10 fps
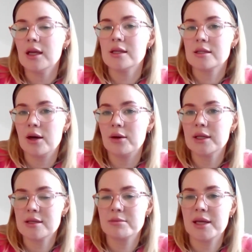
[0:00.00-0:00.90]
is
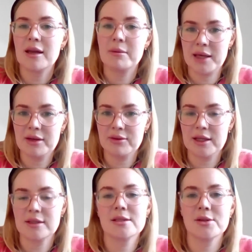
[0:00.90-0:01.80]
going to be a
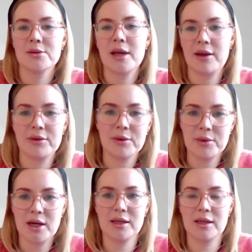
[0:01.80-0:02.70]
benefit to
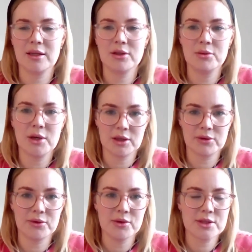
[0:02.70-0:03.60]
everyone in your
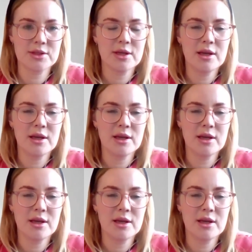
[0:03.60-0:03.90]
workforce.